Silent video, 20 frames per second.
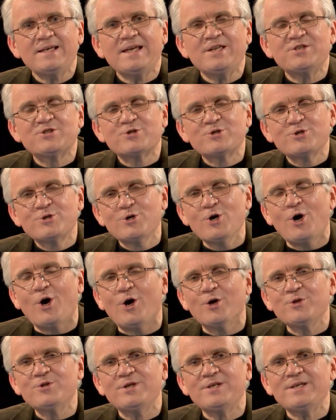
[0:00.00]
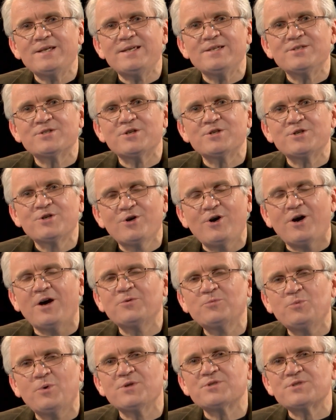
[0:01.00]
It's God that is. And
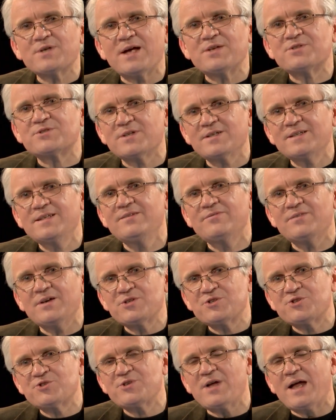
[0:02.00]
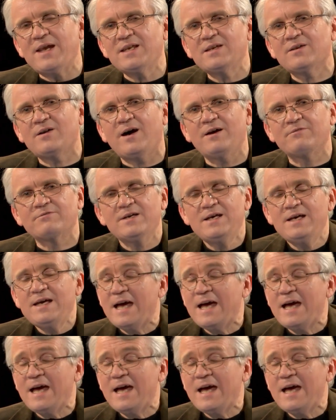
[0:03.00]
God wants us to live a stunning life